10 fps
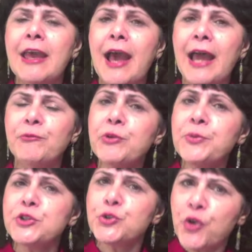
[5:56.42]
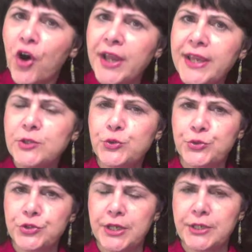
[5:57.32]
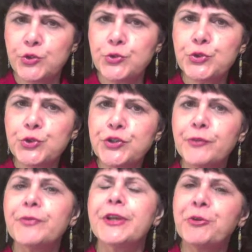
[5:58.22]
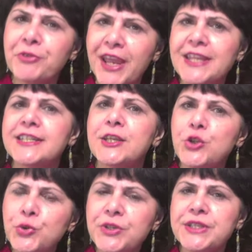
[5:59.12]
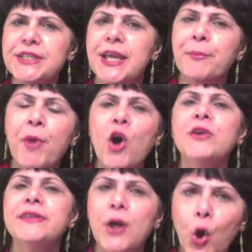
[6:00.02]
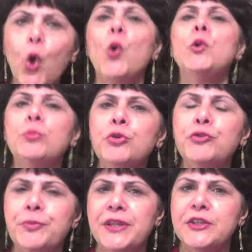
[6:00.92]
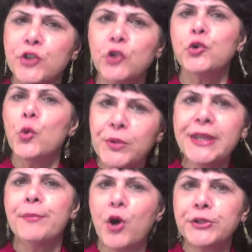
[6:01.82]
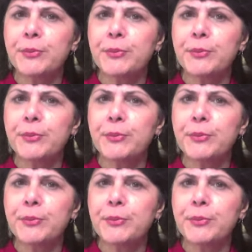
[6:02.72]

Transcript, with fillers: And we were trying to uh, to sort of create a unity among the whole movement, not only among the